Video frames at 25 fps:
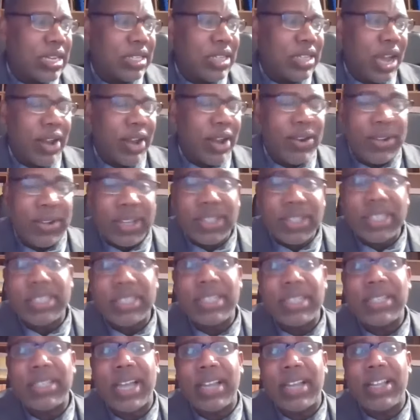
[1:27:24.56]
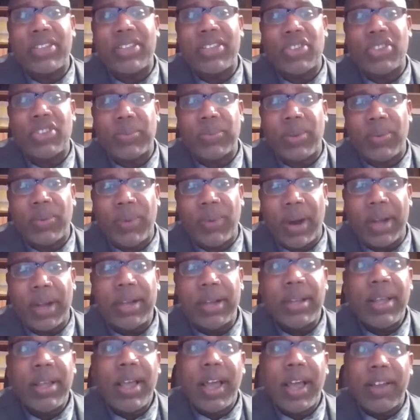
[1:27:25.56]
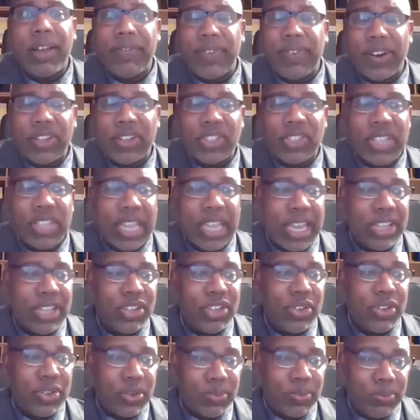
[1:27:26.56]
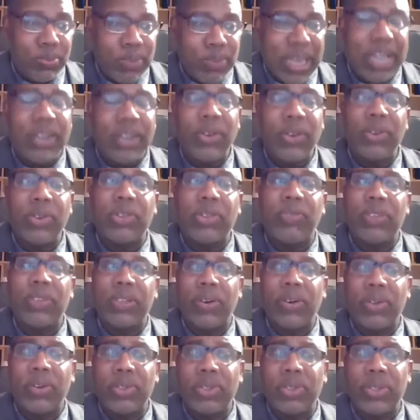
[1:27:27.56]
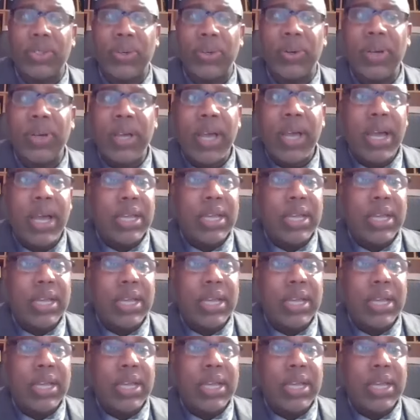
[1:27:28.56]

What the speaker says: in his heart. Look at it in Daniel chapter 1 and verse 8. You can make note of it also.